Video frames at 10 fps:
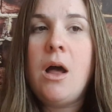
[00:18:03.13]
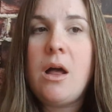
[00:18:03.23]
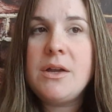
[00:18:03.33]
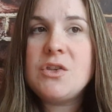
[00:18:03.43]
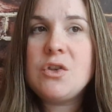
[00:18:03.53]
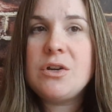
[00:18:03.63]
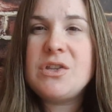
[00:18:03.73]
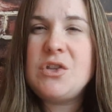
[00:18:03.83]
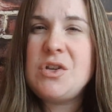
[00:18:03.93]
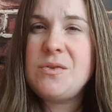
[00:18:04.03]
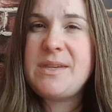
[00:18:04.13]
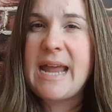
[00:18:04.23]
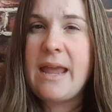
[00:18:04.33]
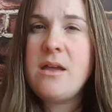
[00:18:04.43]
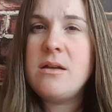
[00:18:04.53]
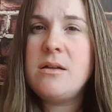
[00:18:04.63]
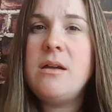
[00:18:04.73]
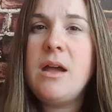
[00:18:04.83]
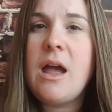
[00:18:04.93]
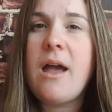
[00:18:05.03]
August 3rd is a Tuesday.
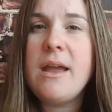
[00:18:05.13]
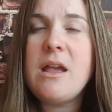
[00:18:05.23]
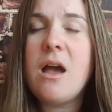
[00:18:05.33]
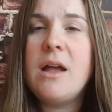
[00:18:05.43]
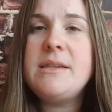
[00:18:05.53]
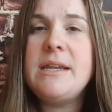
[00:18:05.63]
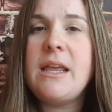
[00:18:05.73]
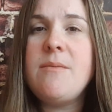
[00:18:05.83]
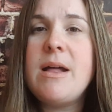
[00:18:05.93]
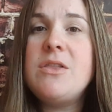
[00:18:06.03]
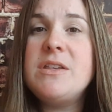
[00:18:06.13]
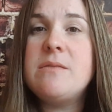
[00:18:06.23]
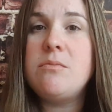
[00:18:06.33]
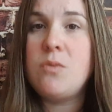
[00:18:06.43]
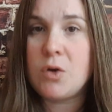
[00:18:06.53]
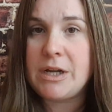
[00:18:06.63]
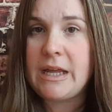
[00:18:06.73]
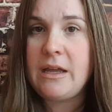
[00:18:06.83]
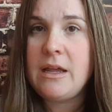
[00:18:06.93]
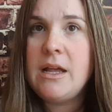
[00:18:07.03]
I got an email this
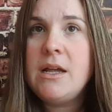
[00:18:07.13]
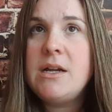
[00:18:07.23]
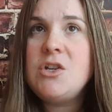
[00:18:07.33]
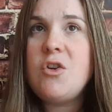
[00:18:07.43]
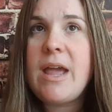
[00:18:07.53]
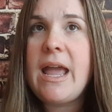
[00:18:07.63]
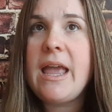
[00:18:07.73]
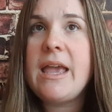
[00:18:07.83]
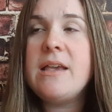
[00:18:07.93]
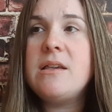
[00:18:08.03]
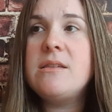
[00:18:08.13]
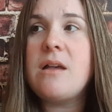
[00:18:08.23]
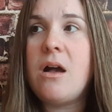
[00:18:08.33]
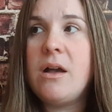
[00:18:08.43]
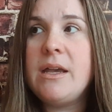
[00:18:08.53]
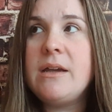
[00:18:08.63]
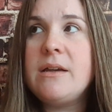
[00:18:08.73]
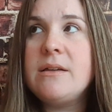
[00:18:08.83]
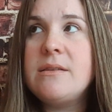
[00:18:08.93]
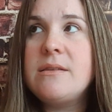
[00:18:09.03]
morning. Today is
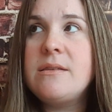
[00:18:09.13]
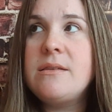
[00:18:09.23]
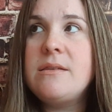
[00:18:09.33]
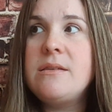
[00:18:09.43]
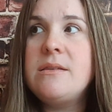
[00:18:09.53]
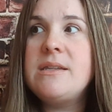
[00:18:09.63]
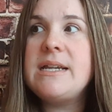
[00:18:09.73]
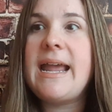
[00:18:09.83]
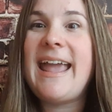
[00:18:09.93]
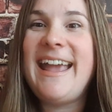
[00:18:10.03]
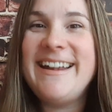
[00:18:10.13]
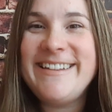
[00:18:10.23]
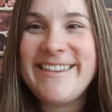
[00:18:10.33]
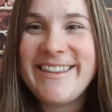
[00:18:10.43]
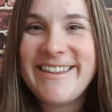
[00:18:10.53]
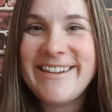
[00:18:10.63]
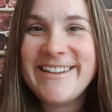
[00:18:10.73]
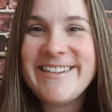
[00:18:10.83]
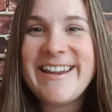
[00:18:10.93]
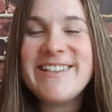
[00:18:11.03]
August 8th.
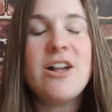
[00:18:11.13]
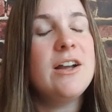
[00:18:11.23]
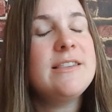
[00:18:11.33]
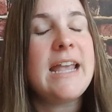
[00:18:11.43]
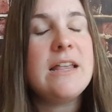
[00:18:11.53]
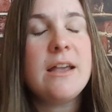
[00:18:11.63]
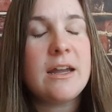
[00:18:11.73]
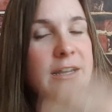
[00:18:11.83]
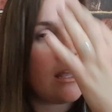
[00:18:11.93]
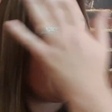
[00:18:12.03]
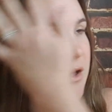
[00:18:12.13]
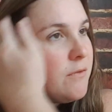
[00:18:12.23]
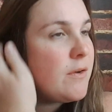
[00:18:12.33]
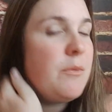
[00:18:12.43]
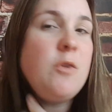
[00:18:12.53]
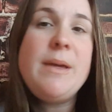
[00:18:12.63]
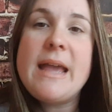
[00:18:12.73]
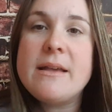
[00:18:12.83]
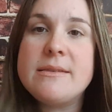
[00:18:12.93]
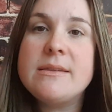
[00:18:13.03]
Today's August 8th. I got an email from
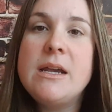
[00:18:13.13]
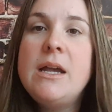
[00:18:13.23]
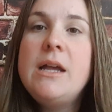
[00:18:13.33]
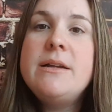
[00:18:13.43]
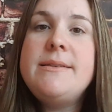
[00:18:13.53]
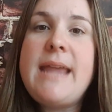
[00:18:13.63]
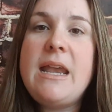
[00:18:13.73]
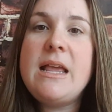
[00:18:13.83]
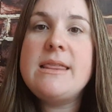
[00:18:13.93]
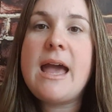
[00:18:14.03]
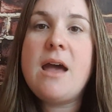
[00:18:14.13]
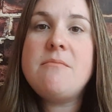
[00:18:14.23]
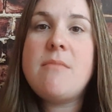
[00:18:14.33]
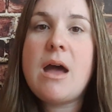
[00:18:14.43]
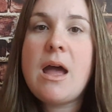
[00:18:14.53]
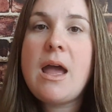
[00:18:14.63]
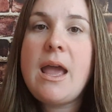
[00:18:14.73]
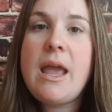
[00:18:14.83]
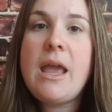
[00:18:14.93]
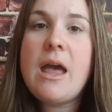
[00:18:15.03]
UPS stating that
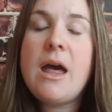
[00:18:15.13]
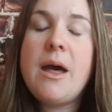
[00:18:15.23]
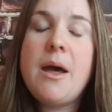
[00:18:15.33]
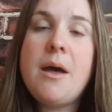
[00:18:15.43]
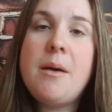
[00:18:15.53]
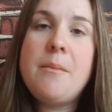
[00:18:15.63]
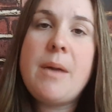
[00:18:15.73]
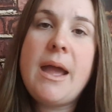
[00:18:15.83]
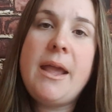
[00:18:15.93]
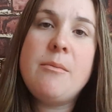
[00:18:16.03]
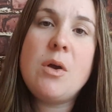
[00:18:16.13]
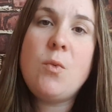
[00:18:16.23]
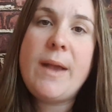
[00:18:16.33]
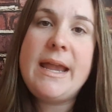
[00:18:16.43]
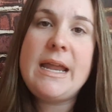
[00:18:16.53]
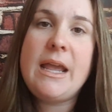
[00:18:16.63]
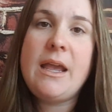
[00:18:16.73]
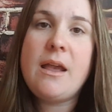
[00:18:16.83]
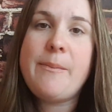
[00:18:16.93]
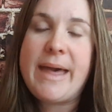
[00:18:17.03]
I am
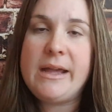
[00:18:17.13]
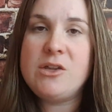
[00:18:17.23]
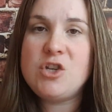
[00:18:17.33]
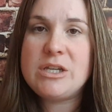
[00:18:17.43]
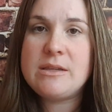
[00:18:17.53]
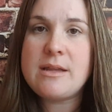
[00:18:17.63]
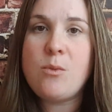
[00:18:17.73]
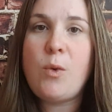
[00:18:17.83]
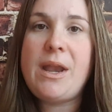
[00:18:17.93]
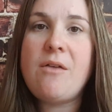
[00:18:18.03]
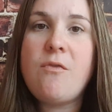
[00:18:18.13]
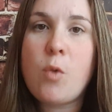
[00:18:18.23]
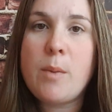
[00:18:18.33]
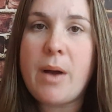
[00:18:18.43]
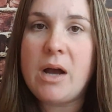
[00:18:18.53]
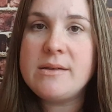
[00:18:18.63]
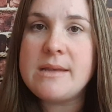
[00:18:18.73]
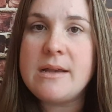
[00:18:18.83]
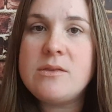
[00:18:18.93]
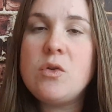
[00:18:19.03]
awaiting packages. I'm waiting for
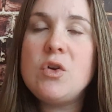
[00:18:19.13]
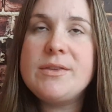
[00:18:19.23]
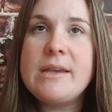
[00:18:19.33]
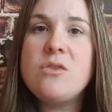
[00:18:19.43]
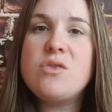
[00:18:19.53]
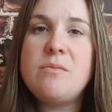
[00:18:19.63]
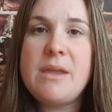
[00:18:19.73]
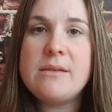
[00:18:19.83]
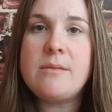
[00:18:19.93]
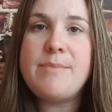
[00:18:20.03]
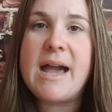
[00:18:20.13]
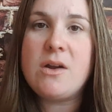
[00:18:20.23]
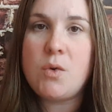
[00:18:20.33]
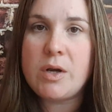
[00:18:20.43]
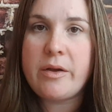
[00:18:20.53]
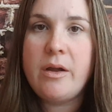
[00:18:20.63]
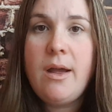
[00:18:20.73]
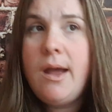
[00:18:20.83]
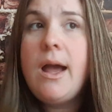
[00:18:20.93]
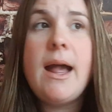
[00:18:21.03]
boxes. So it looks like there's some things on back order.
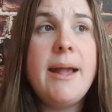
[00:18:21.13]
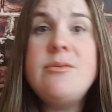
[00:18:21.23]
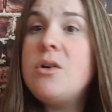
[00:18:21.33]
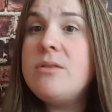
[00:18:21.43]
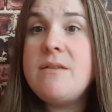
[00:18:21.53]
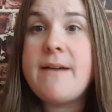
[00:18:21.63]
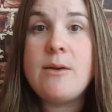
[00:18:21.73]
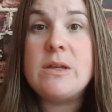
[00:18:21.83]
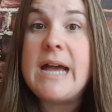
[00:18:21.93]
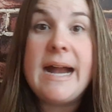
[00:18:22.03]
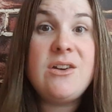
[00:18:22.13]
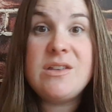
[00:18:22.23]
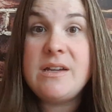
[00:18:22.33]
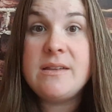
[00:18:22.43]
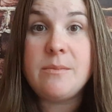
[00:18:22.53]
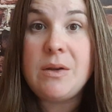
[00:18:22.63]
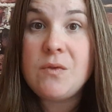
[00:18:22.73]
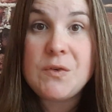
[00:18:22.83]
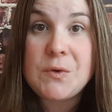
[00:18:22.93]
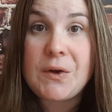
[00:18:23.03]
I'm totally fine with. I just need some
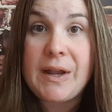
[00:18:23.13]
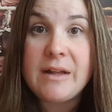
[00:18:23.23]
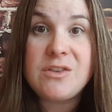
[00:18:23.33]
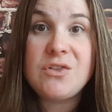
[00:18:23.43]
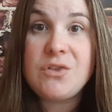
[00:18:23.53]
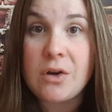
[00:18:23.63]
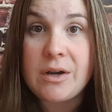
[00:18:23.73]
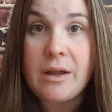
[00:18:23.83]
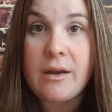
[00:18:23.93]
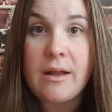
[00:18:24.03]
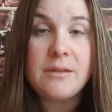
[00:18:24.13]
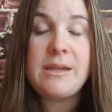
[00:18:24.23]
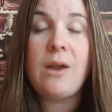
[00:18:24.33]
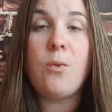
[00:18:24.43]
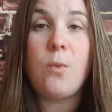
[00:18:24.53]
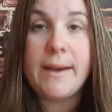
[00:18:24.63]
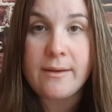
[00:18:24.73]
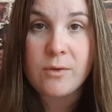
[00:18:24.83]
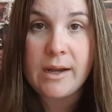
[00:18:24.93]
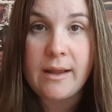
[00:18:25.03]
inventory to get started. I'll take
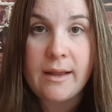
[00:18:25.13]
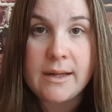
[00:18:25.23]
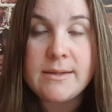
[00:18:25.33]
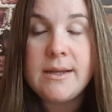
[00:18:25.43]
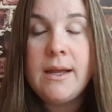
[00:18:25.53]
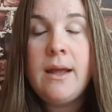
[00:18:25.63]
whatever I can get.